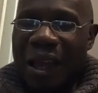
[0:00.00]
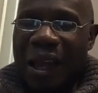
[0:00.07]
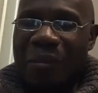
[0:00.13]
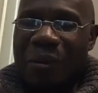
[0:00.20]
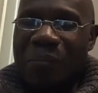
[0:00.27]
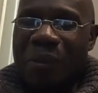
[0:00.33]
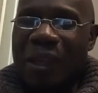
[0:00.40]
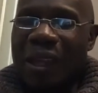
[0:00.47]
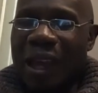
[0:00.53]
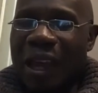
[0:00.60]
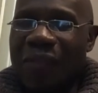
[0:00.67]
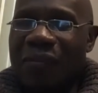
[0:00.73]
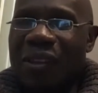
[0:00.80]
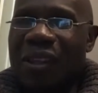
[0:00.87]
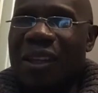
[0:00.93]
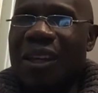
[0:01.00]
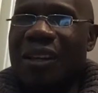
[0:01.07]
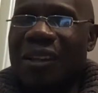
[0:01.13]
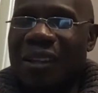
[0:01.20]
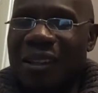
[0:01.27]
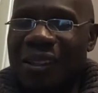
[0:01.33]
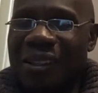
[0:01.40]
I'm a big advocate,
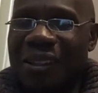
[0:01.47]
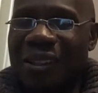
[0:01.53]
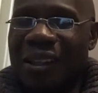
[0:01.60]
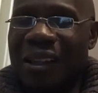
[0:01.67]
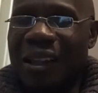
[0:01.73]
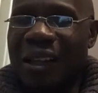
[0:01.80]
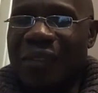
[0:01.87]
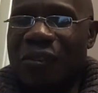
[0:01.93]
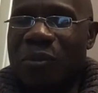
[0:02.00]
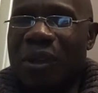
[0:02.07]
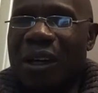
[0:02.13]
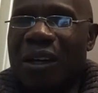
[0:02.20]
I have to be